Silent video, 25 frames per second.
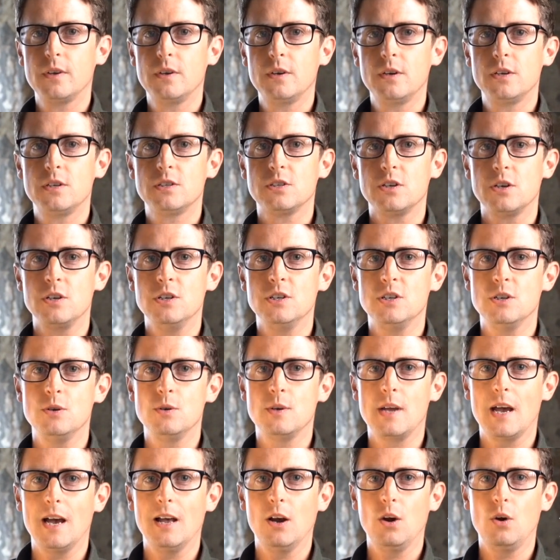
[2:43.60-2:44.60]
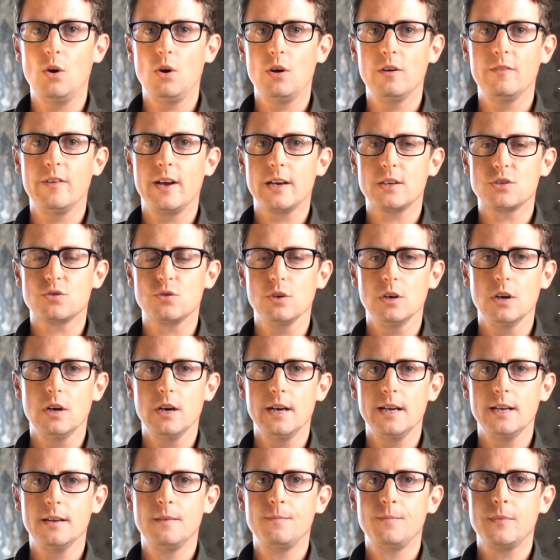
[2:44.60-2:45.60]
So you do get a lot of extra
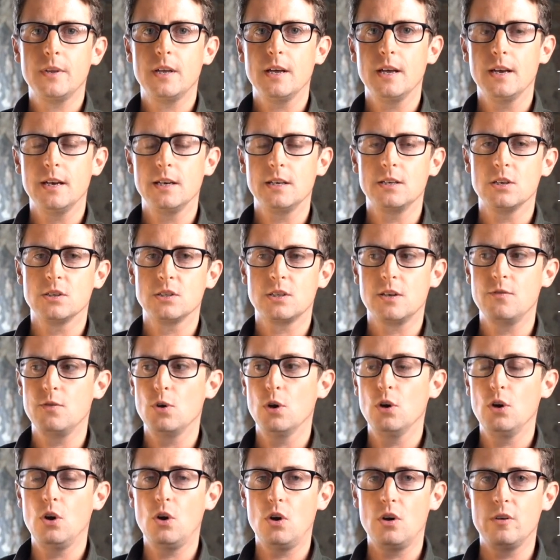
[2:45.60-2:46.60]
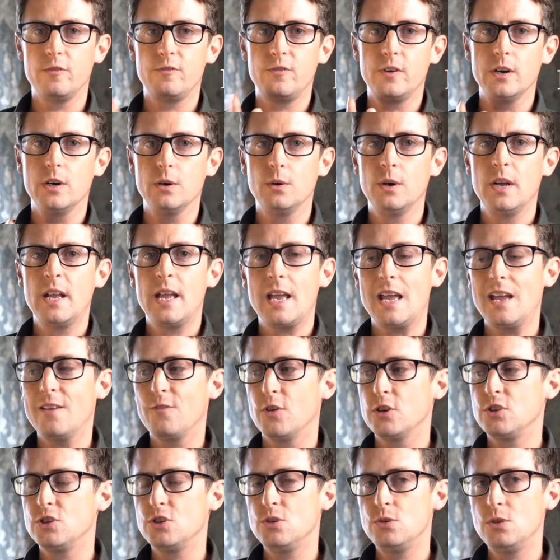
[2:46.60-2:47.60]
light and it does give you a lot of fill. If I
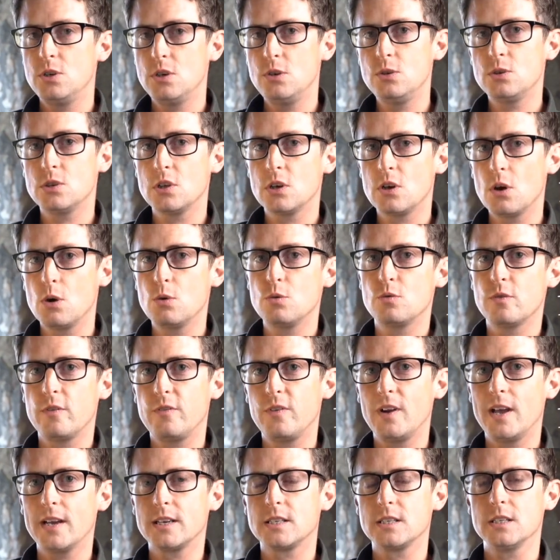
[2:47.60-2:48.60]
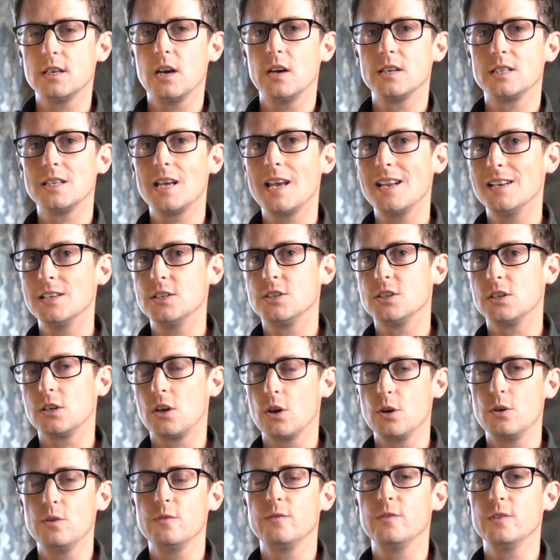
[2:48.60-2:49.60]
do use the gold reflector, I tend to
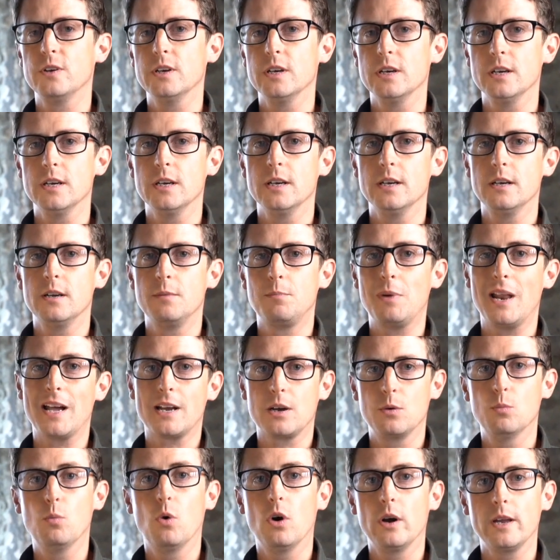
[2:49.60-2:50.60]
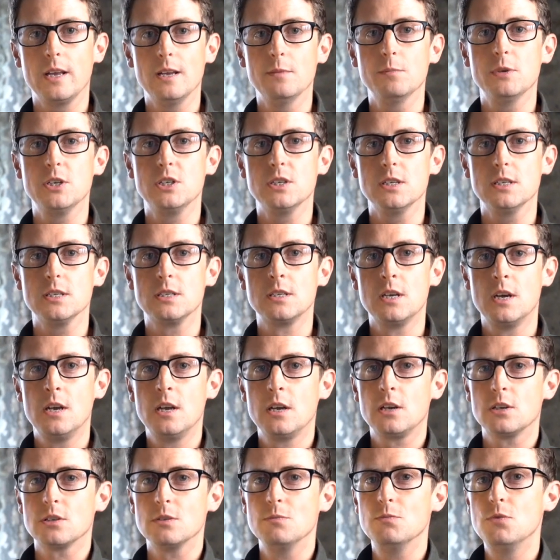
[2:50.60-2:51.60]
go for black and white images
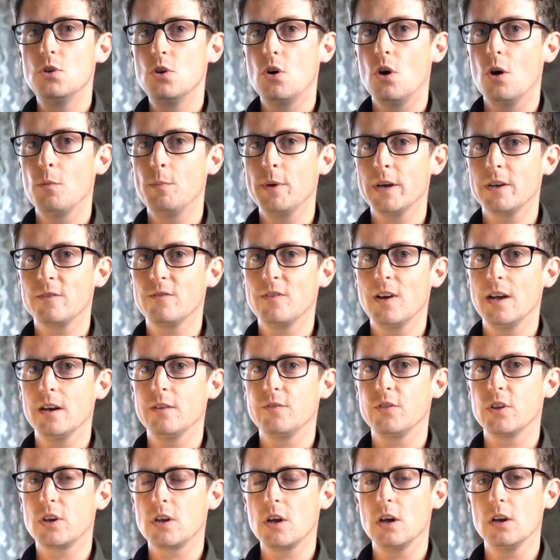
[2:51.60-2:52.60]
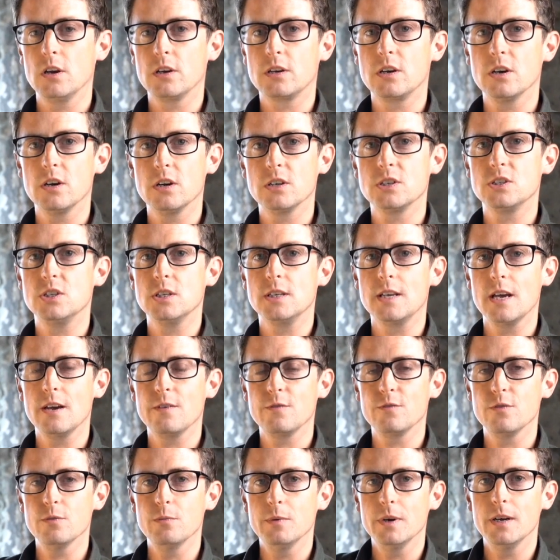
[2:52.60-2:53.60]
because I'm not a big fan of the colour cast you get
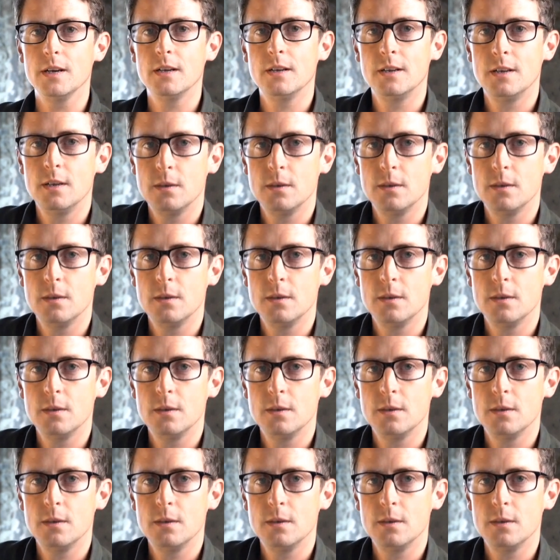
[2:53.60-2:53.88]
from it.